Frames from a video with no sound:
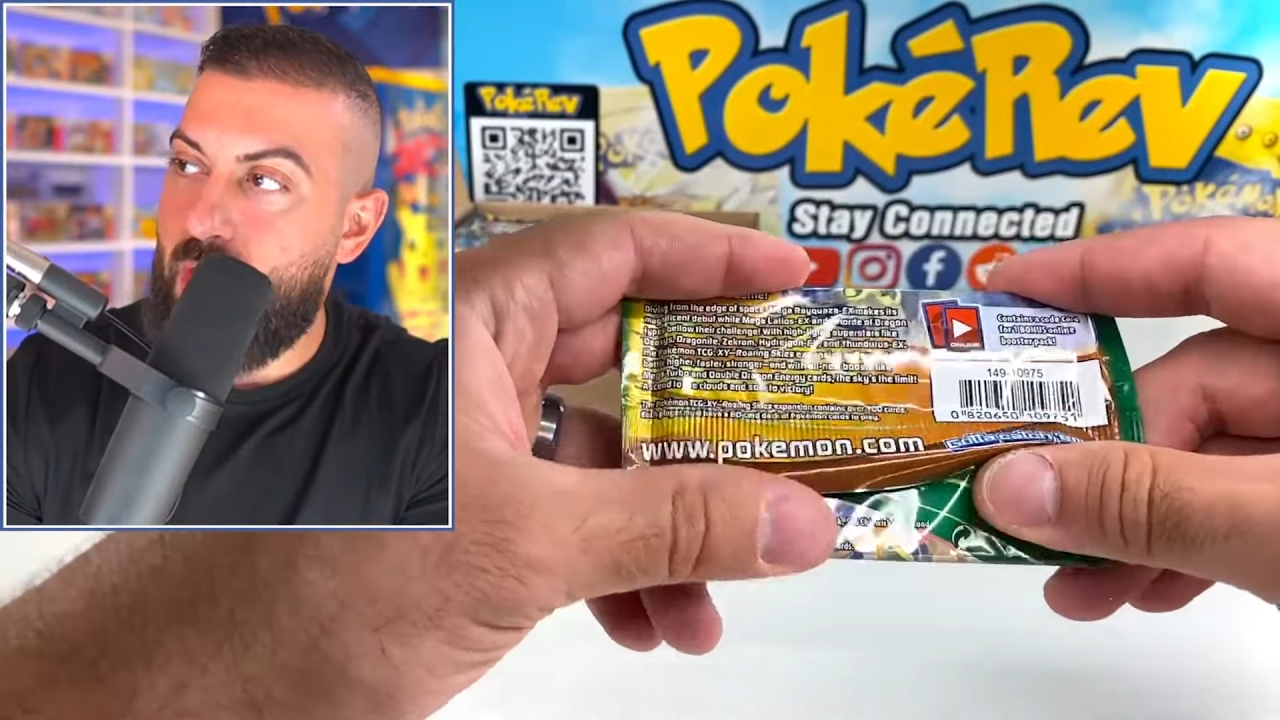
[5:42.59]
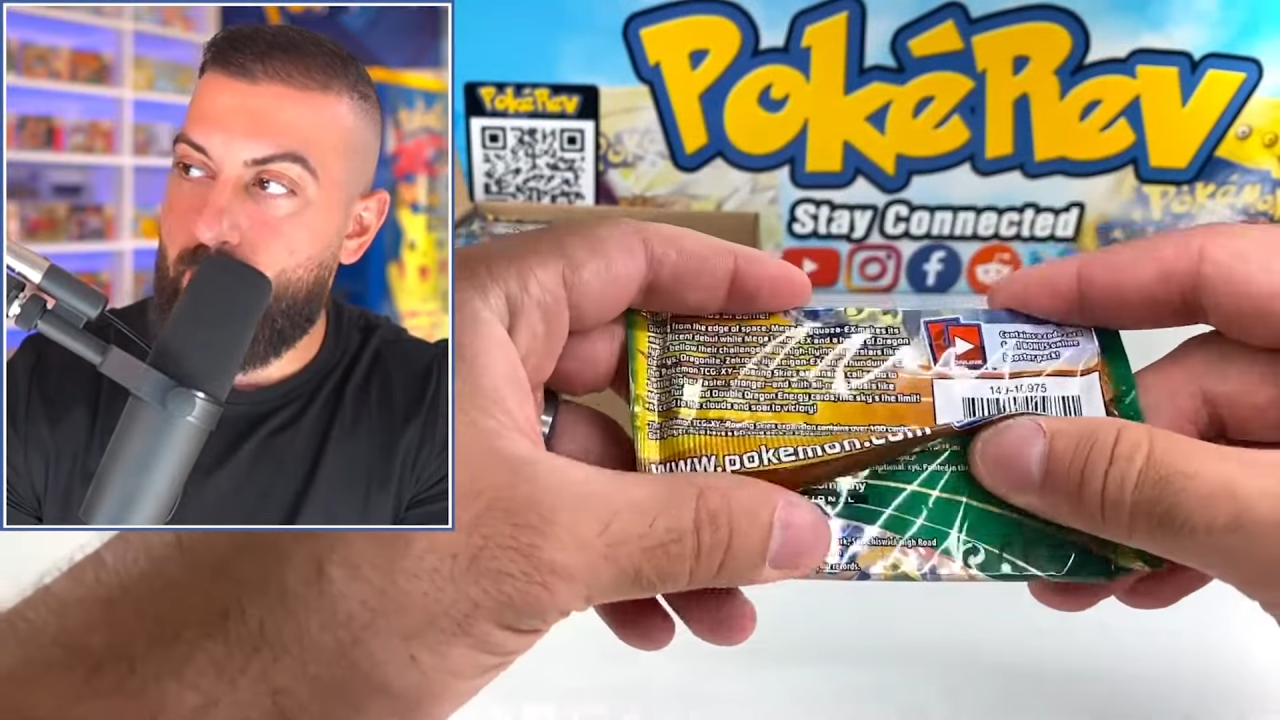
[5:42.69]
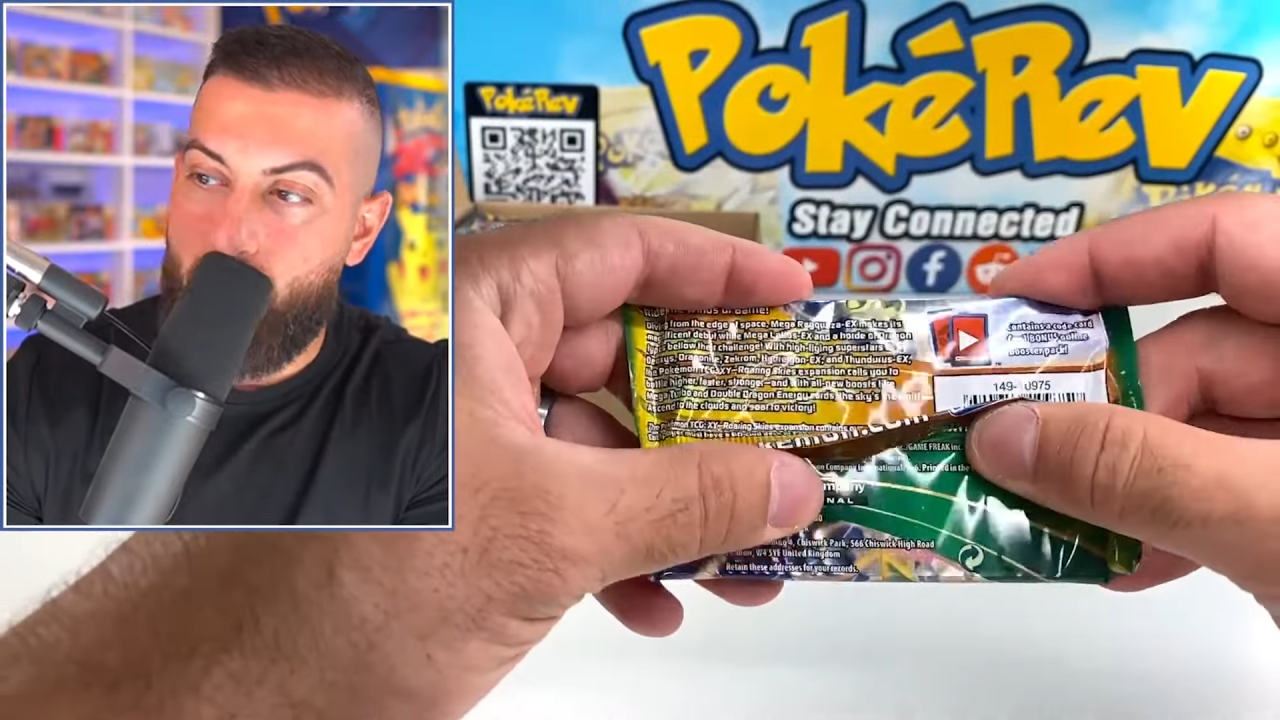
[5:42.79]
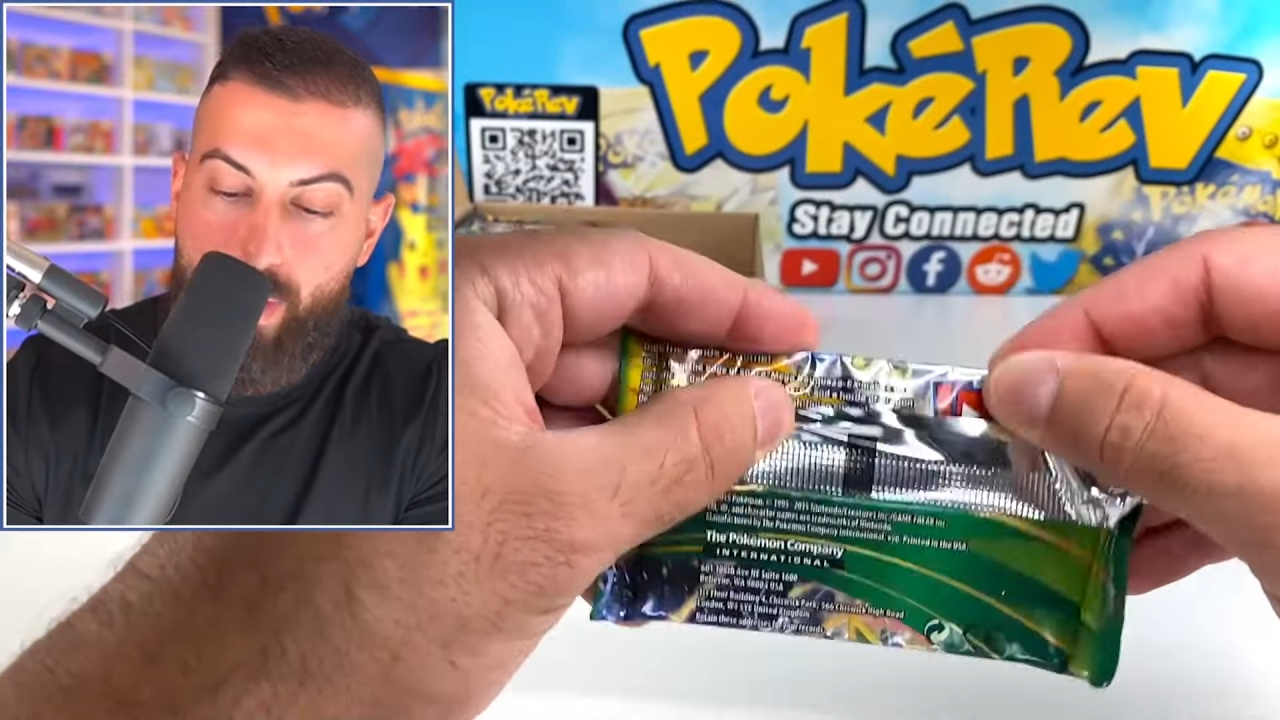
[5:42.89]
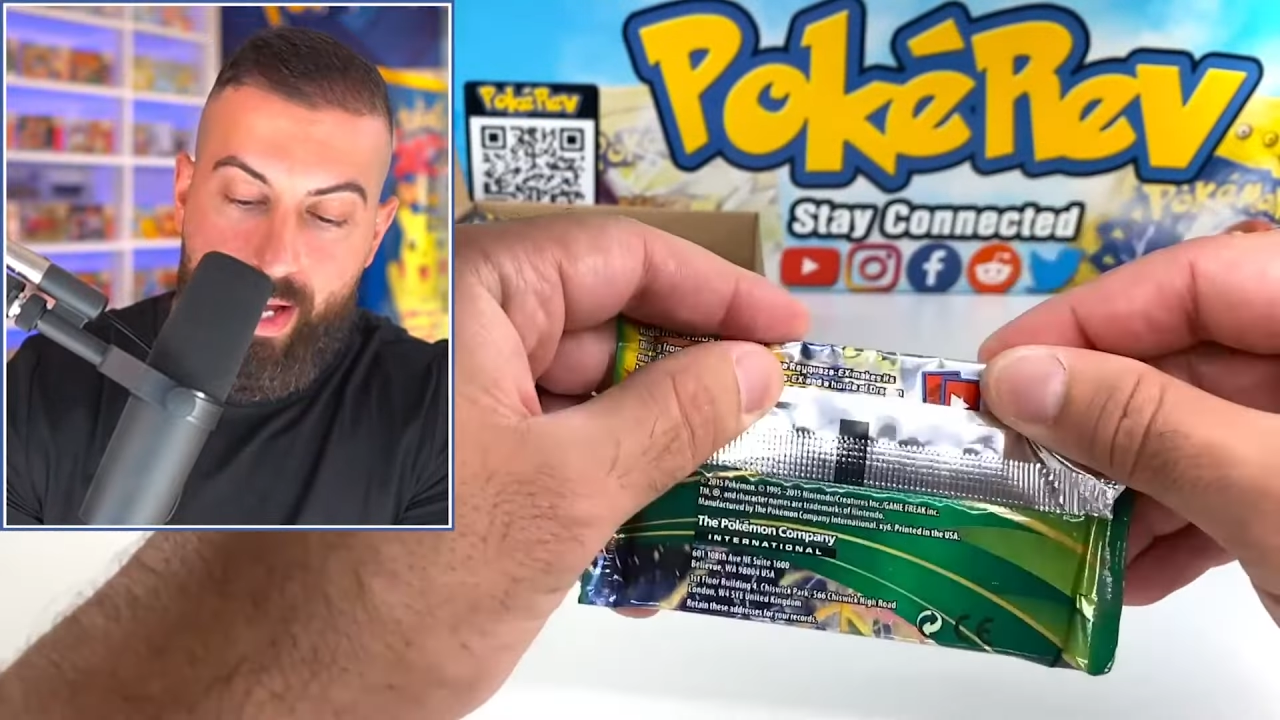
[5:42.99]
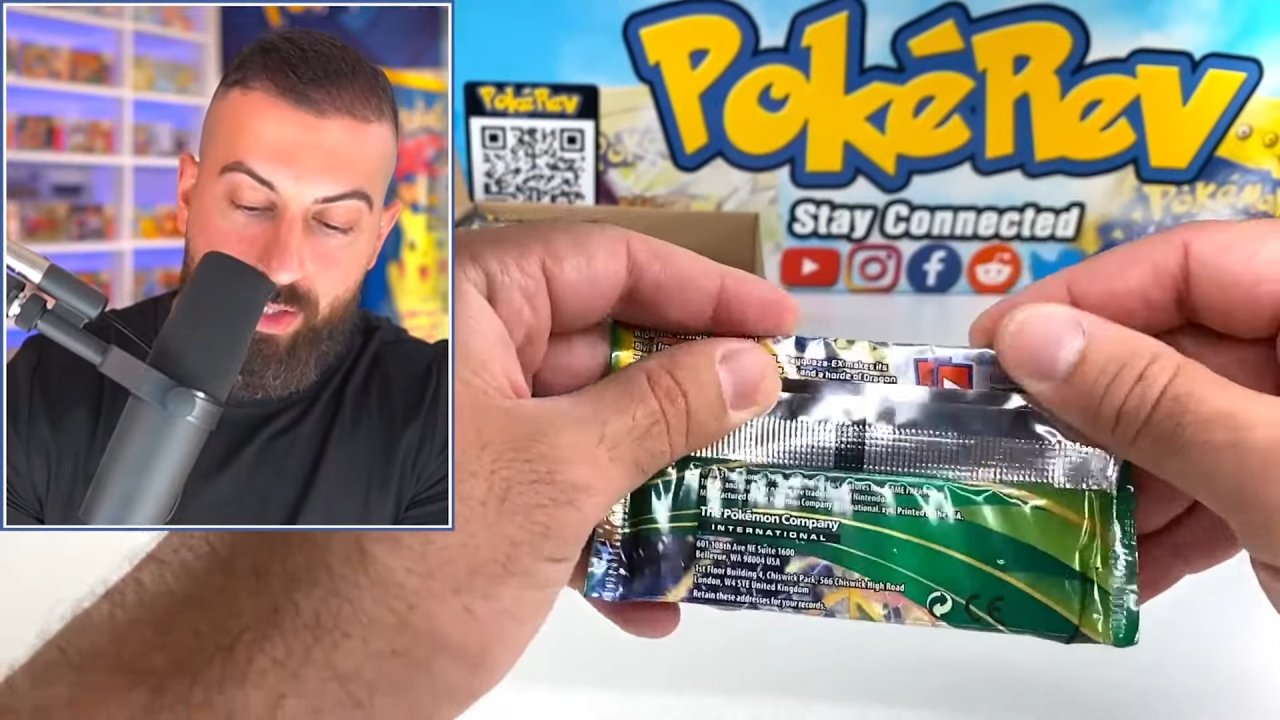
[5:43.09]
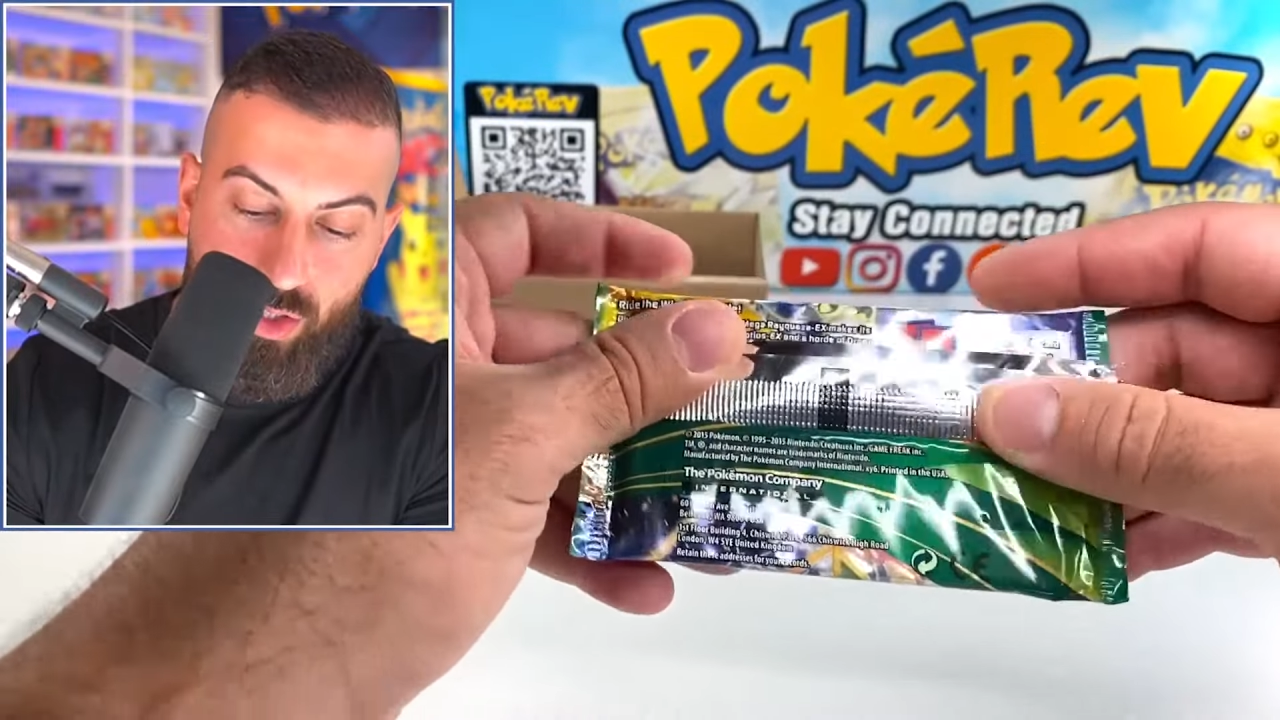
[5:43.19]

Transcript: valuable pack